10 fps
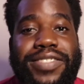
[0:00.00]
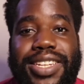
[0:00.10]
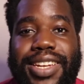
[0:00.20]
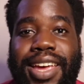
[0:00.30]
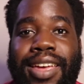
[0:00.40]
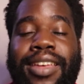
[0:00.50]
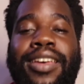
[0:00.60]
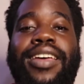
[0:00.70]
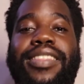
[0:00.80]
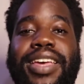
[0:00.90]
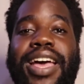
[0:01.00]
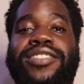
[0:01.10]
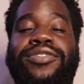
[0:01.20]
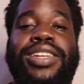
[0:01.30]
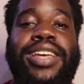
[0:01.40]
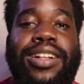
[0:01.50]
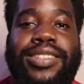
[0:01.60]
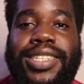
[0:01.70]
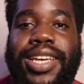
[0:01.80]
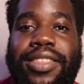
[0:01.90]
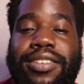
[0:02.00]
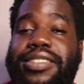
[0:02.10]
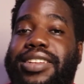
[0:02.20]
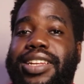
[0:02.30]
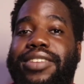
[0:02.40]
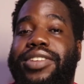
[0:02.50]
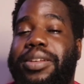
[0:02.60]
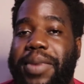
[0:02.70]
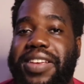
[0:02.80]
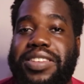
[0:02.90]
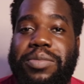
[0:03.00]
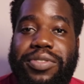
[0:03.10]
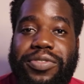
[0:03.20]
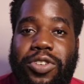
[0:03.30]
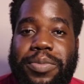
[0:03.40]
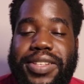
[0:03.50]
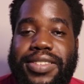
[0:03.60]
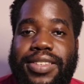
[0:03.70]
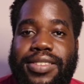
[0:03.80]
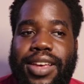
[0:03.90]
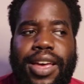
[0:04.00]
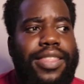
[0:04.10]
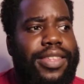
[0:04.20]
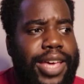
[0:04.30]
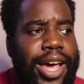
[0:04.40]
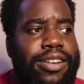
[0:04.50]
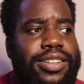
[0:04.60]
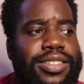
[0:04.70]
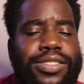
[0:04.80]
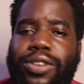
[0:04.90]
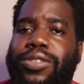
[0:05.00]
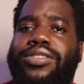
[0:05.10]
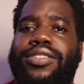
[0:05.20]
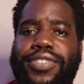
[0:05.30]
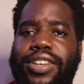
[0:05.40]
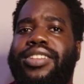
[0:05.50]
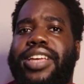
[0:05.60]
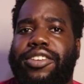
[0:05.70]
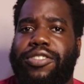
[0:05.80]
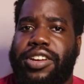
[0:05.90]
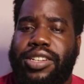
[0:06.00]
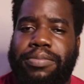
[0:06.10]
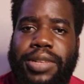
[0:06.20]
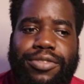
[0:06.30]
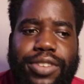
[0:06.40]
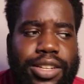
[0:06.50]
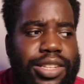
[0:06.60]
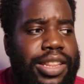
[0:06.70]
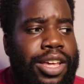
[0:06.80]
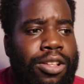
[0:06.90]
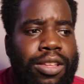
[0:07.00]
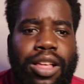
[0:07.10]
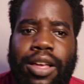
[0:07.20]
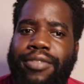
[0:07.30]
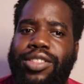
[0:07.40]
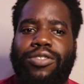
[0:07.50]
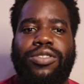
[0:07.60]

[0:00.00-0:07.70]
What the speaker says: of Zendaya, the cast really held together and delivered amazing performances. The characters also feel incredibly real, and they all have their